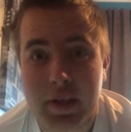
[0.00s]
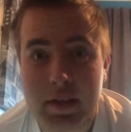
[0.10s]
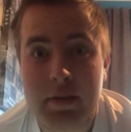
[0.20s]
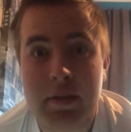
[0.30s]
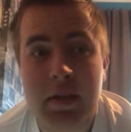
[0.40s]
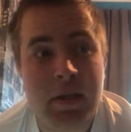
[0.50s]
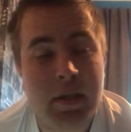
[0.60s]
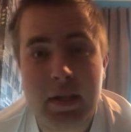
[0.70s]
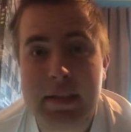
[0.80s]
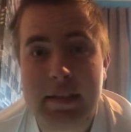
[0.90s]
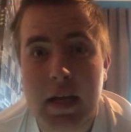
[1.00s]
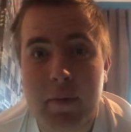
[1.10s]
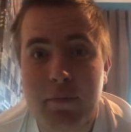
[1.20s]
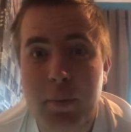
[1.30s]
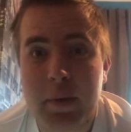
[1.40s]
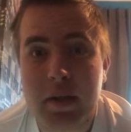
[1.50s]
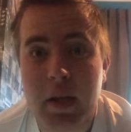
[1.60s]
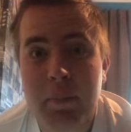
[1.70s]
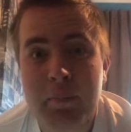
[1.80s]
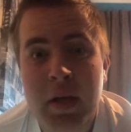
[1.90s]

and his former club.